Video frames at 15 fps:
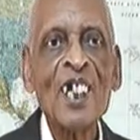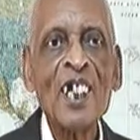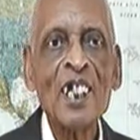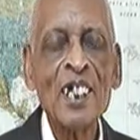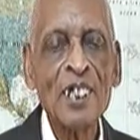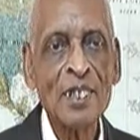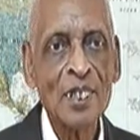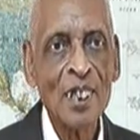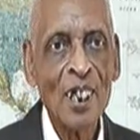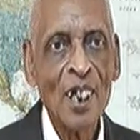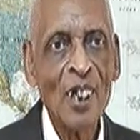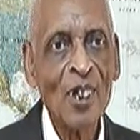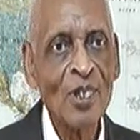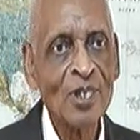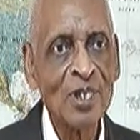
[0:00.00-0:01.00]
And
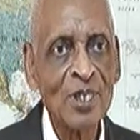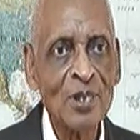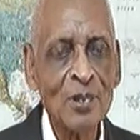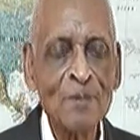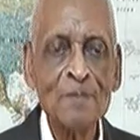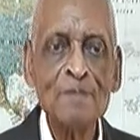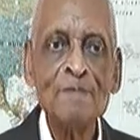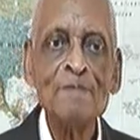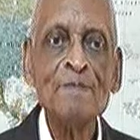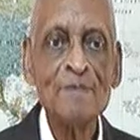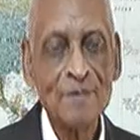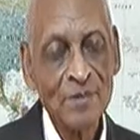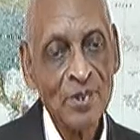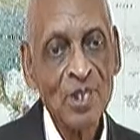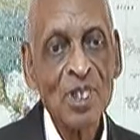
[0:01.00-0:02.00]
also,
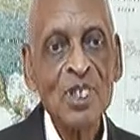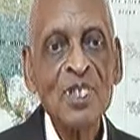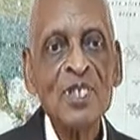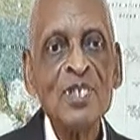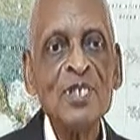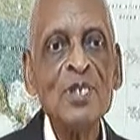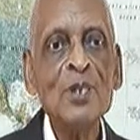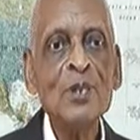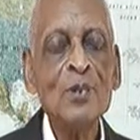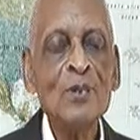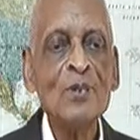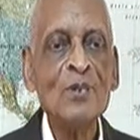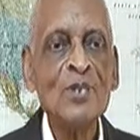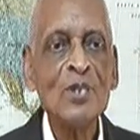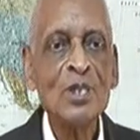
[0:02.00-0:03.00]
you
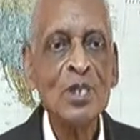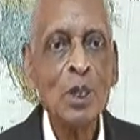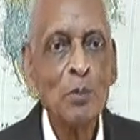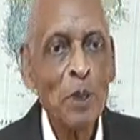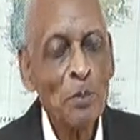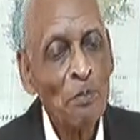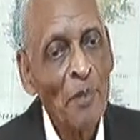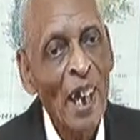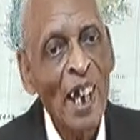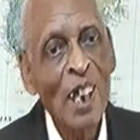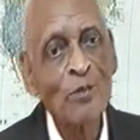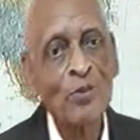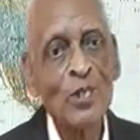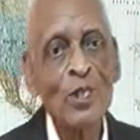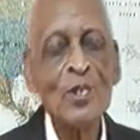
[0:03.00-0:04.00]
should be
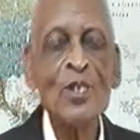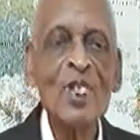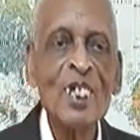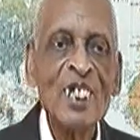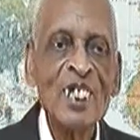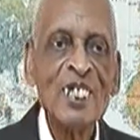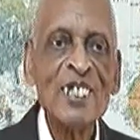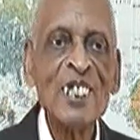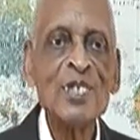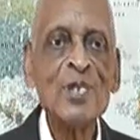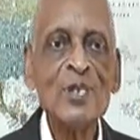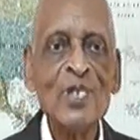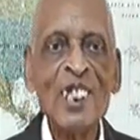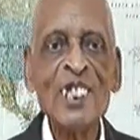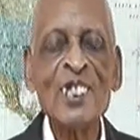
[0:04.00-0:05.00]
mindful that
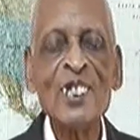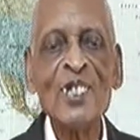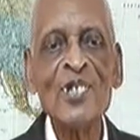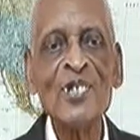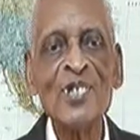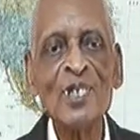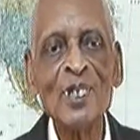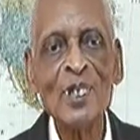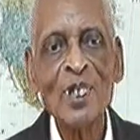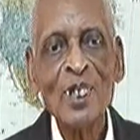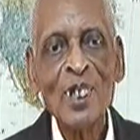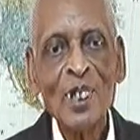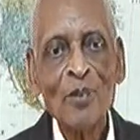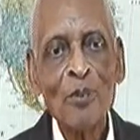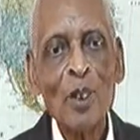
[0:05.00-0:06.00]
you're in an area
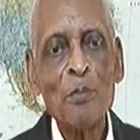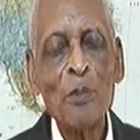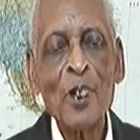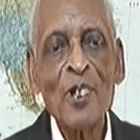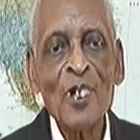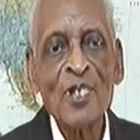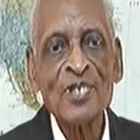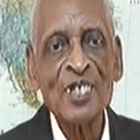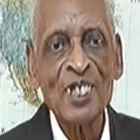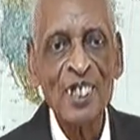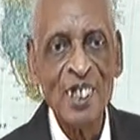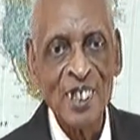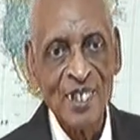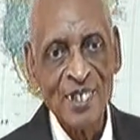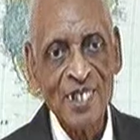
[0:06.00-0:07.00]
where birds are
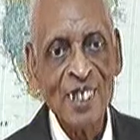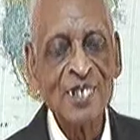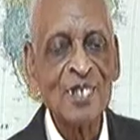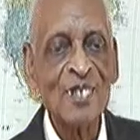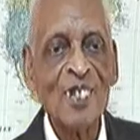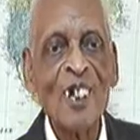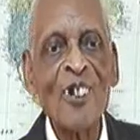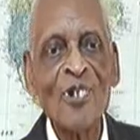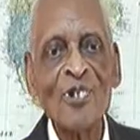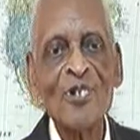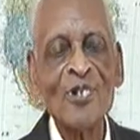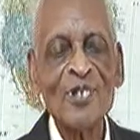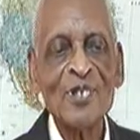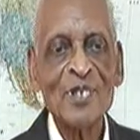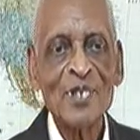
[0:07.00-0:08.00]
here. That's the law.
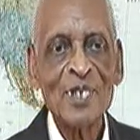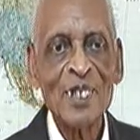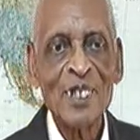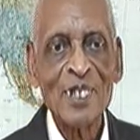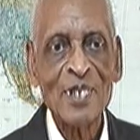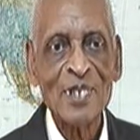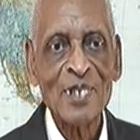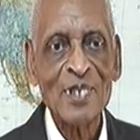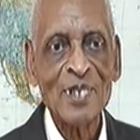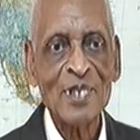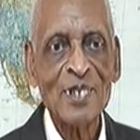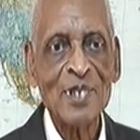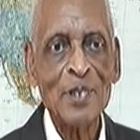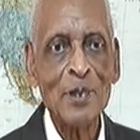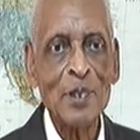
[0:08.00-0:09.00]

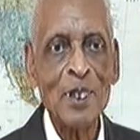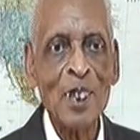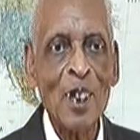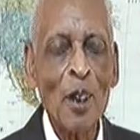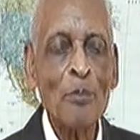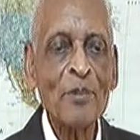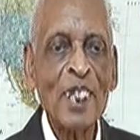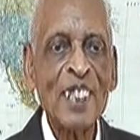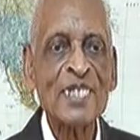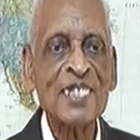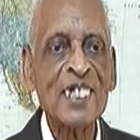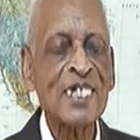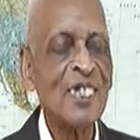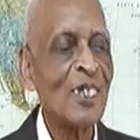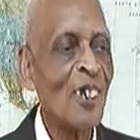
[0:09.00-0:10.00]
The government has
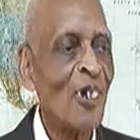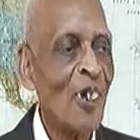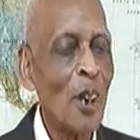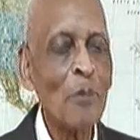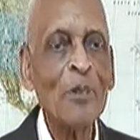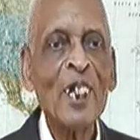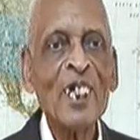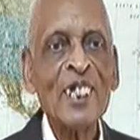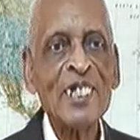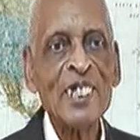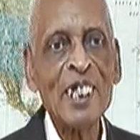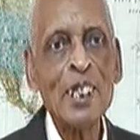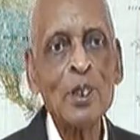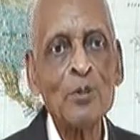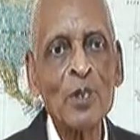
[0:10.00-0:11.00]
set the law up. They
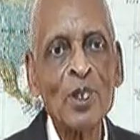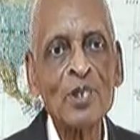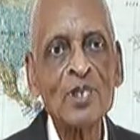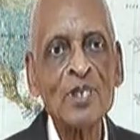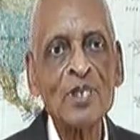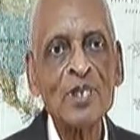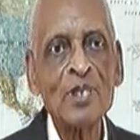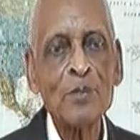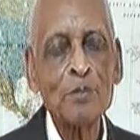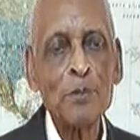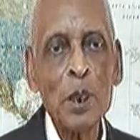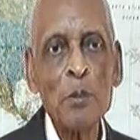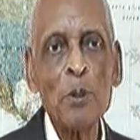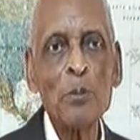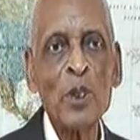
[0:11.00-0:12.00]
didn't want
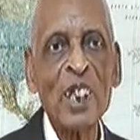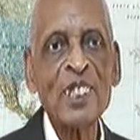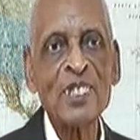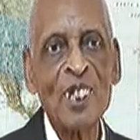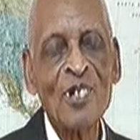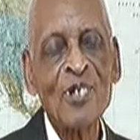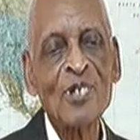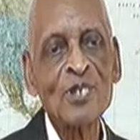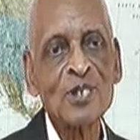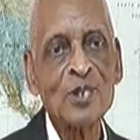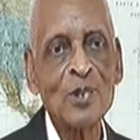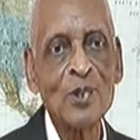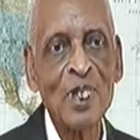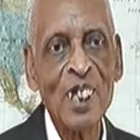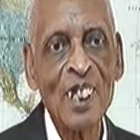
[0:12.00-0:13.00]
people to bring dogs
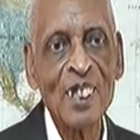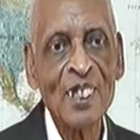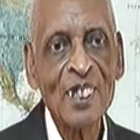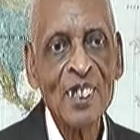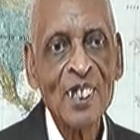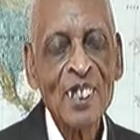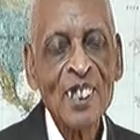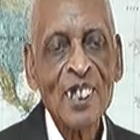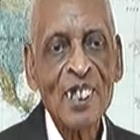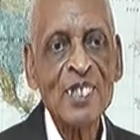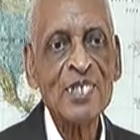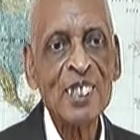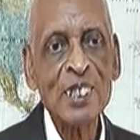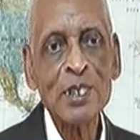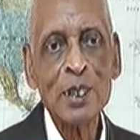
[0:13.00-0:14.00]
through there and
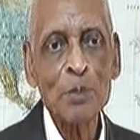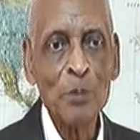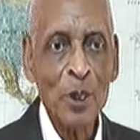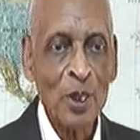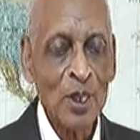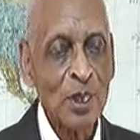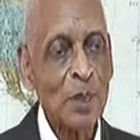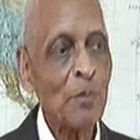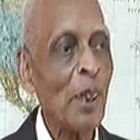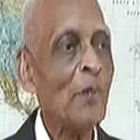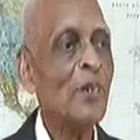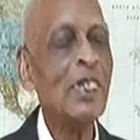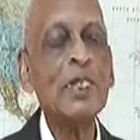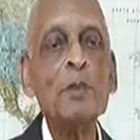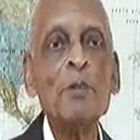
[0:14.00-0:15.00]
chase the birds and maybe
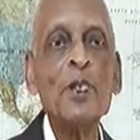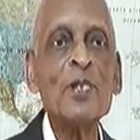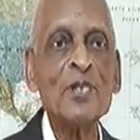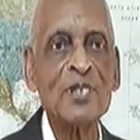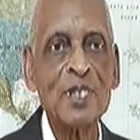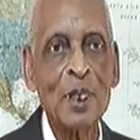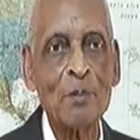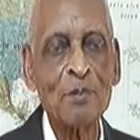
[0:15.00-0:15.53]
eat the birds up.